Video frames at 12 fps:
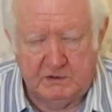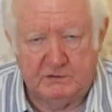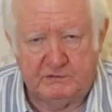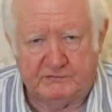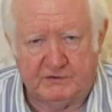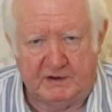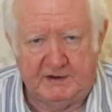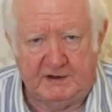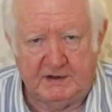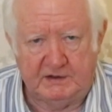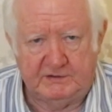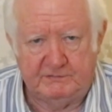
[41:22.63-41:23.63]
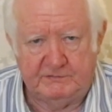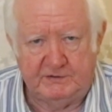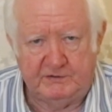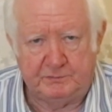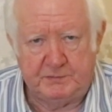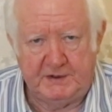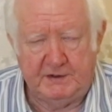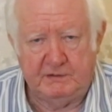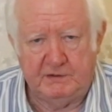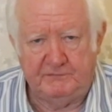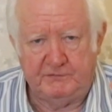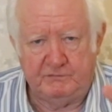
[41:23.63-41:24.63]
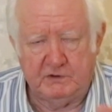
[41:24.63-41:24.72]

Psychic activity is big. If you've